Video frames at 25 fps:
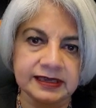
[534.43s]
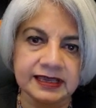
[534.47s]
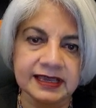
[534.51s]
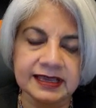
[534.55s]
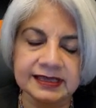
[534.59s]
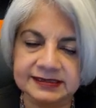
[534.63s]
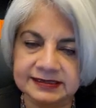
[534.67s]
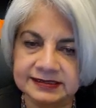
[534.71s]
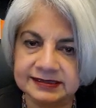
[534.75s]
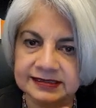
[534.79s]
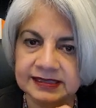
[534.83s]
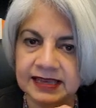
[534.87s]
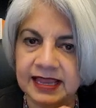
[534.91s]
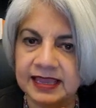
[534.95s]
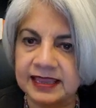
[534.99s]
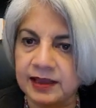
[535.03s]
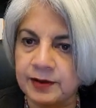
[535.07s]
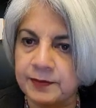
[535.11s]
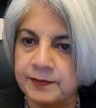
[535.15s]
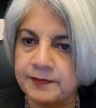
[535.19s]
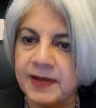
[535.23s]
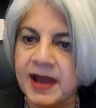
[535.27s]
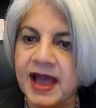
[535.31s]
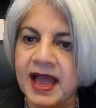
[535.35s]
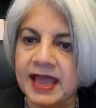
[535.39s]
It's like
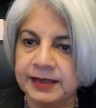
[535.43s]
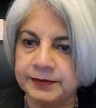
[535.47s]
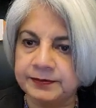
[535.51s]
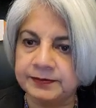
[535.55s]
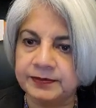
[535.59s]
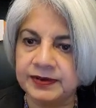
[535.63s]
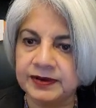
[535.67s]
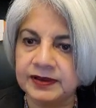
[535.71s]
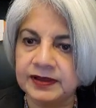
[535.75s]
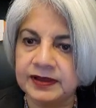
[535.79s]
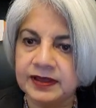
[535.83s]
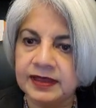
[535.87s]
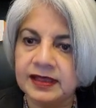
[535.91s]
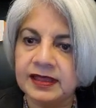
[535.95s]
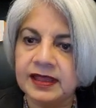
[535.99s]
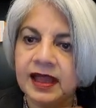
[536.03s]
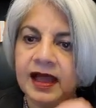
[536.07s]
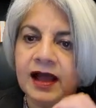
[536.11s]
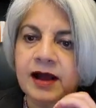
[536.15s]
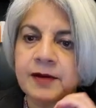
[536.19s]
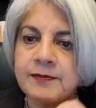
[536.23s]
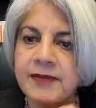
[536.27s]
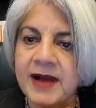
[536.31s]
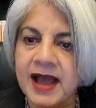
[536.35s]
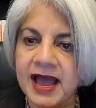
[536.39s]
a pipe,
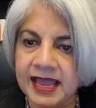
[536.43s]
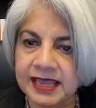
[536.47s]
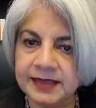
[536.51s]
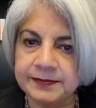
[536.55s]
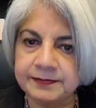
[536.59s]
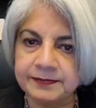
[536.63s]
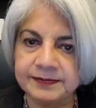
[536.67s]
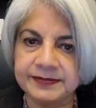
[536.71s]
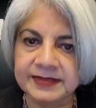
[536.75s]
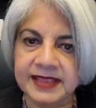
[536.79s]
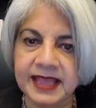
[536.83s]
a pipe